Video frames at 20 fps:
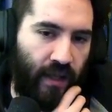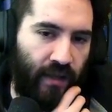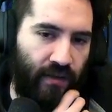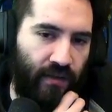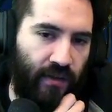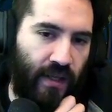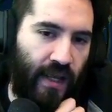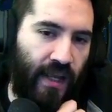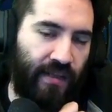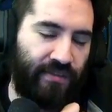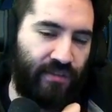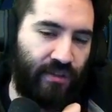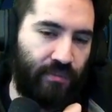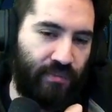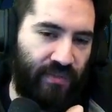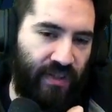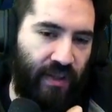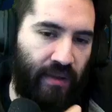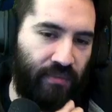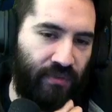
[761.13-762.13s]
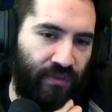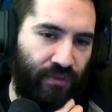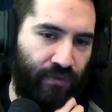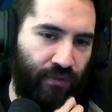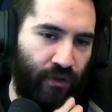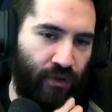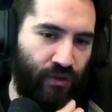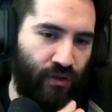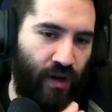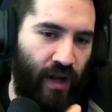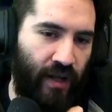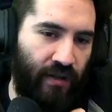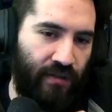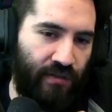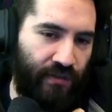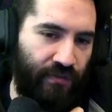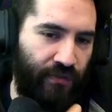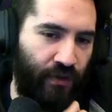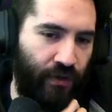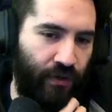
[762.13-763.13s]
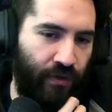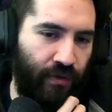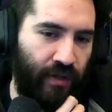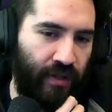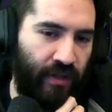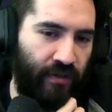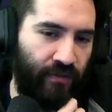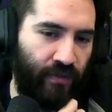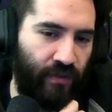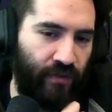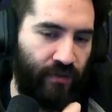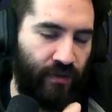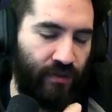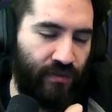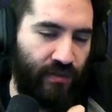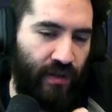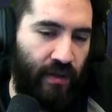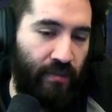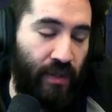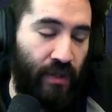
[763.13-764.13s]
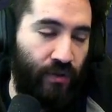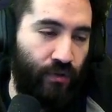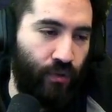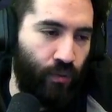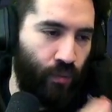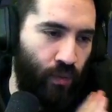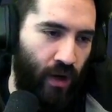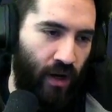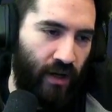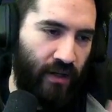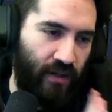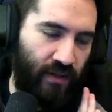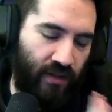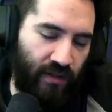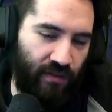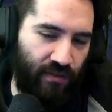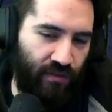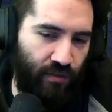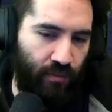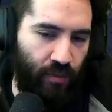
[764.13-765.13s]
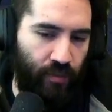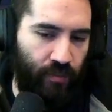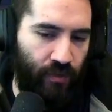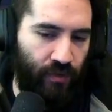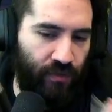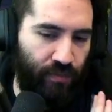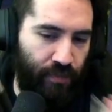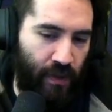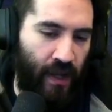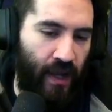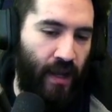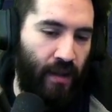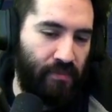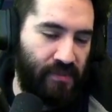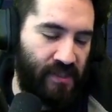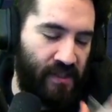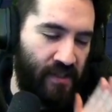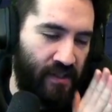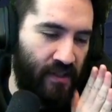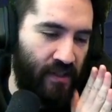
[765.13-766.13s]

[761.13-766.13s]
As some tips for trials, if you're going in for the first time, you want consumables popped